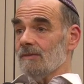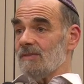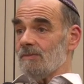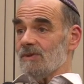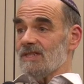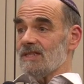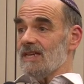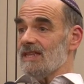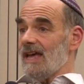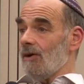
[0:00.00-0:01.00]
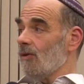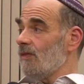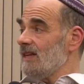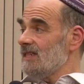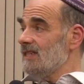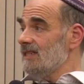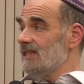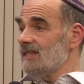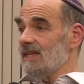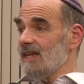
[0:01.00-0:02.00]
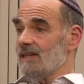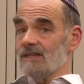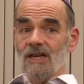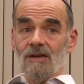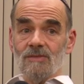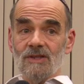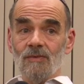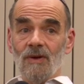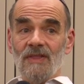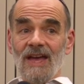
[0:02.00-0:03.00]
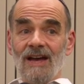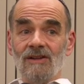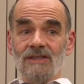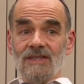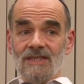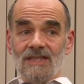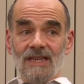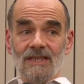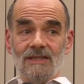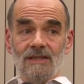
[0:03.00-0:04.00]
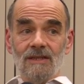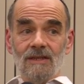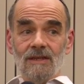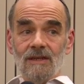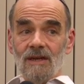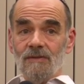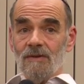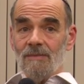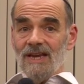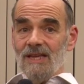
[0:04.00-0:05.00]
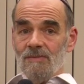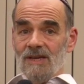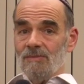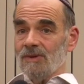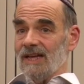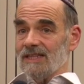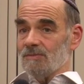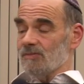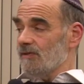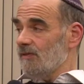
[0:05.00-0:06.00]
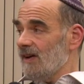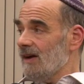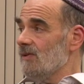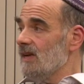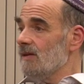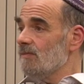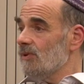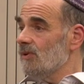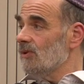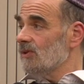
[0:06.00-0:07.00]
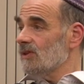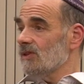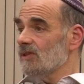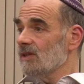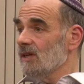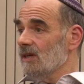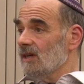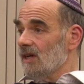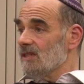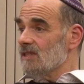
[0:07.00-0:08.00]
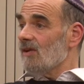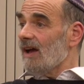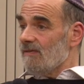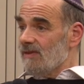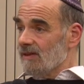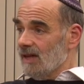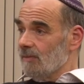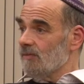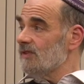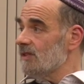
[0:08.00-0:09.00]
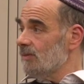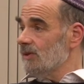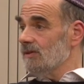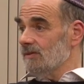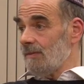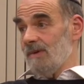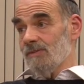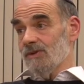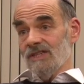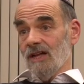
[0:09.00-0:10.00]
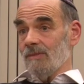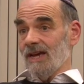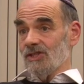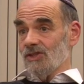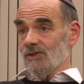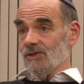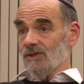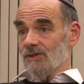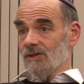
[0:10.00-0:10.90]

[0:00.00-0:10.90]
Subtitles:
people see their authenticity in terms of what their elders did. And for many people that's profoundly important. And so I feel comfortable. There are people who tell me I shouldn't.